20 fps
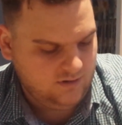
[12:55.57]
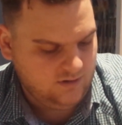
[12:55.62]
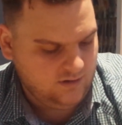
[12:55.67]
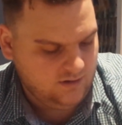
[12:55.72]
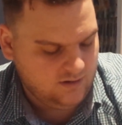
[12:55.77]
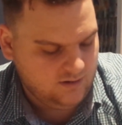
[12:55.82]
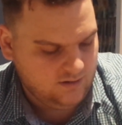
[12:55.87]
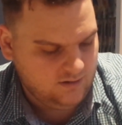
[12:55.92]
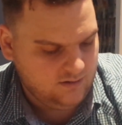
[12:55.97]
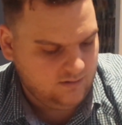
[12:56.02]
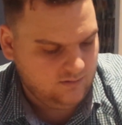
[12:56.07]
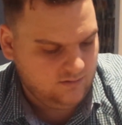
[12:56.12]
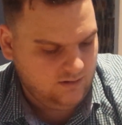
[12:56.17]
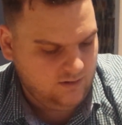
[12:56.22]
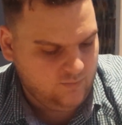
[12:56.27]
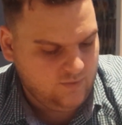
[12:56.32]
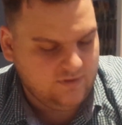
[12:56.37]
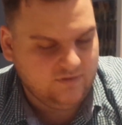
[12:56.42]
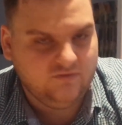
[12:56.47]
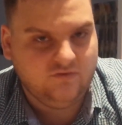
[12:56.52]

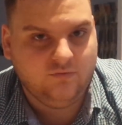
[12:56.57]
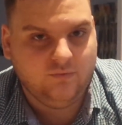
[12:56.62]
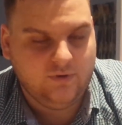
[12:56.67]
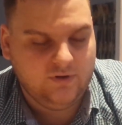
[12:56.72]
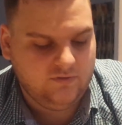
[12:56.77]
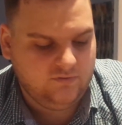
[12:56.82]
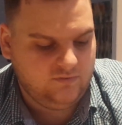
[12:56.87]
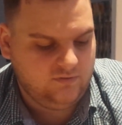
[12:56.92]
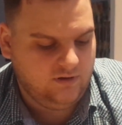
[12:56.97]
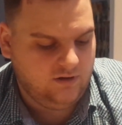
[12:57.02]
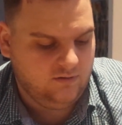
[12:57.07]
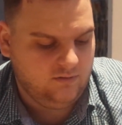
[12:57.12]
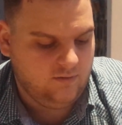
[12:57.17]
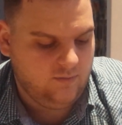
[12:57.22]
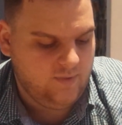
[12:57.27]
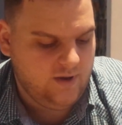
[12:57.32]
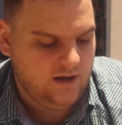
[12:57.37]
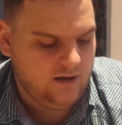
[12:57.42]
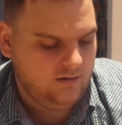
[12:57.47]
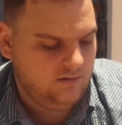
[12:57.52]
he won Swiss, he got
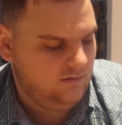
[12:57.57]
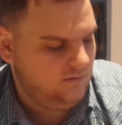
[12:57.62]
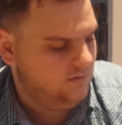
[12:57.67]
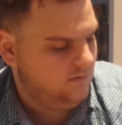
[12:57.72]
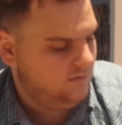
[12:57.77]
the mat.